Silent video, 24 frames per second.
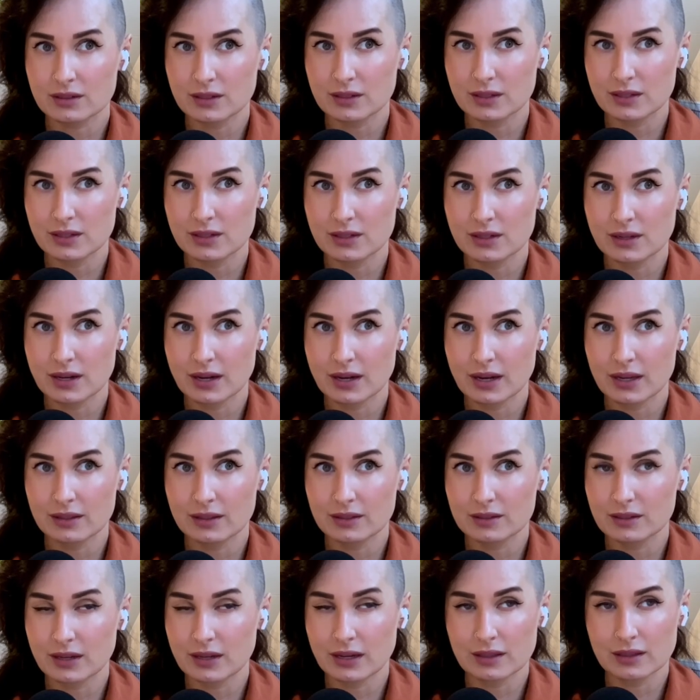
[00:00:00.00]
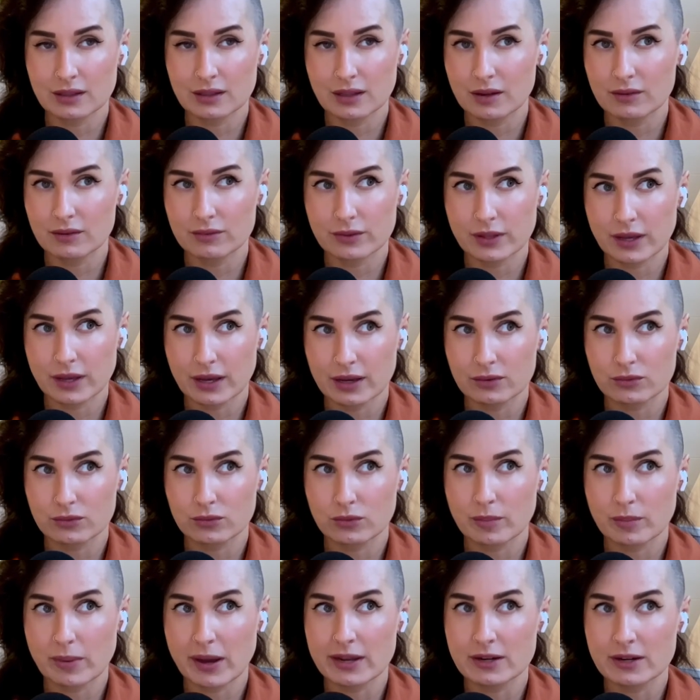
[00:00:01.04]
And I love that
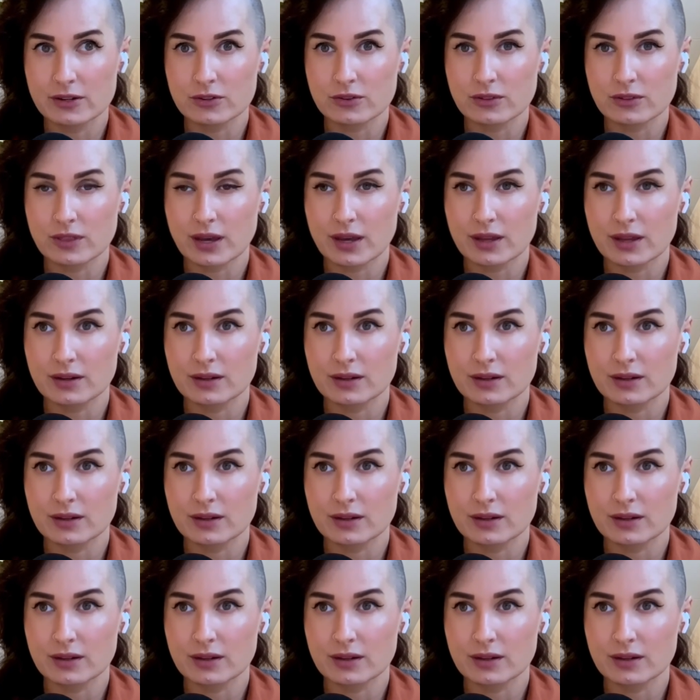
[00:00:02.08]
reminder that,